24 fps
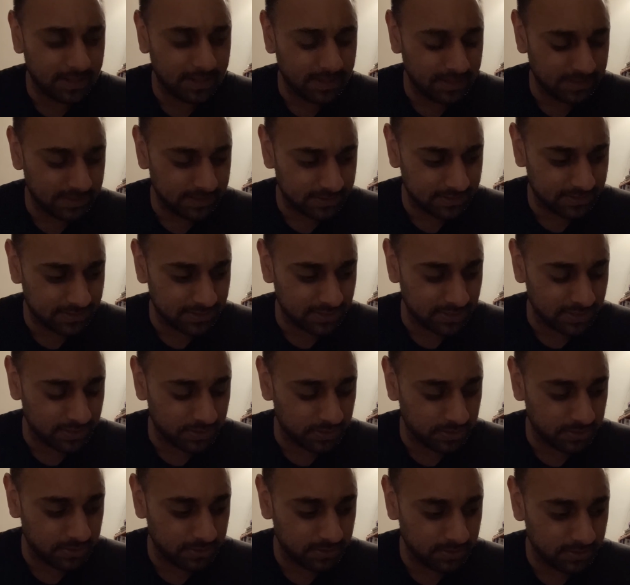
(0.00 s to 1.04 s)
So
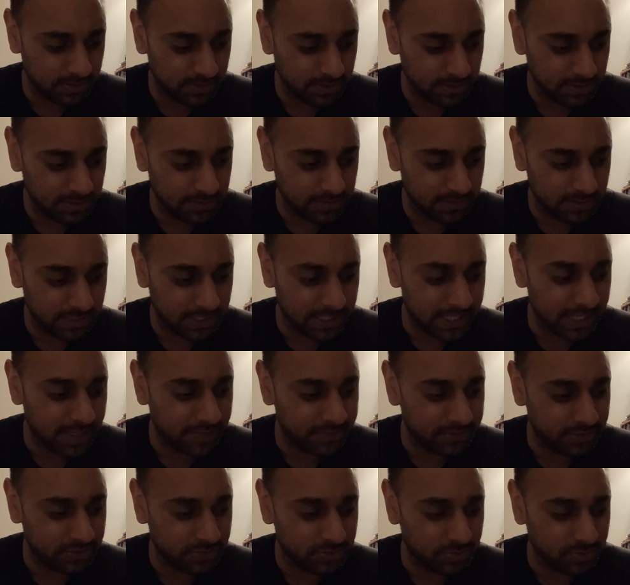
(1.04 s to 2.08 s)
yeah, I
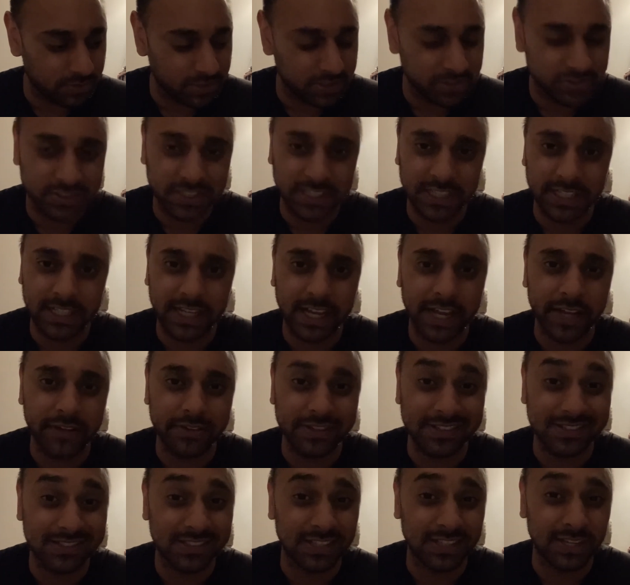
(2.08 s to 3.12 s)
just want to see how
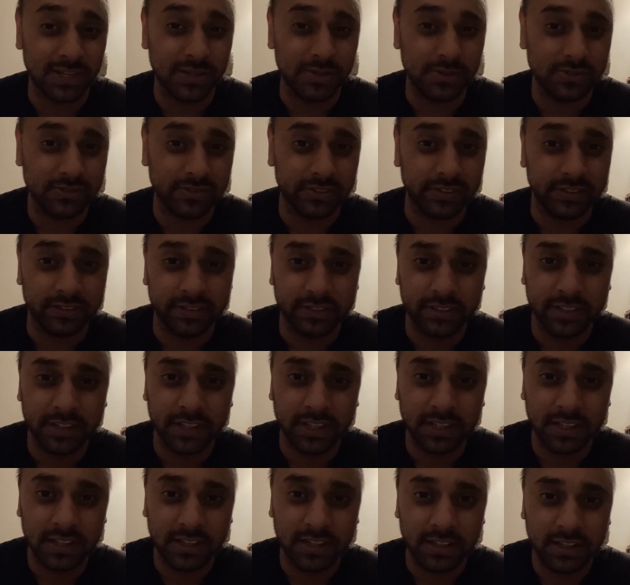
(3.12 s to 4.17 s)
this goes and
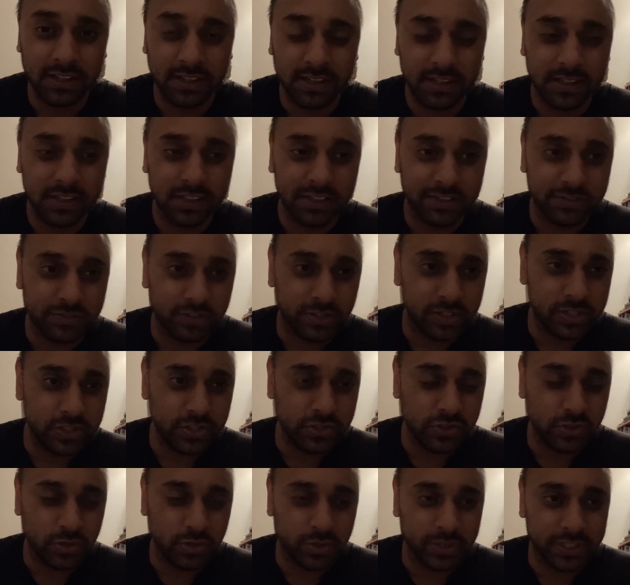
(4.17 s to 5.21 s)
if I
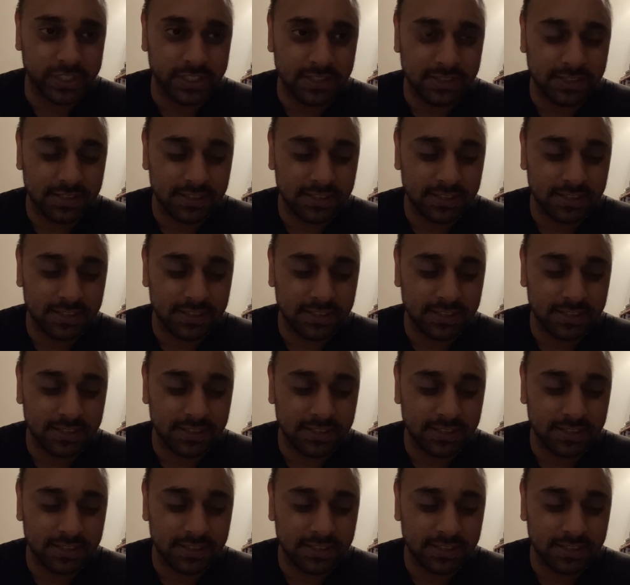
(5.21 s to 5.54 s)
enjoy it.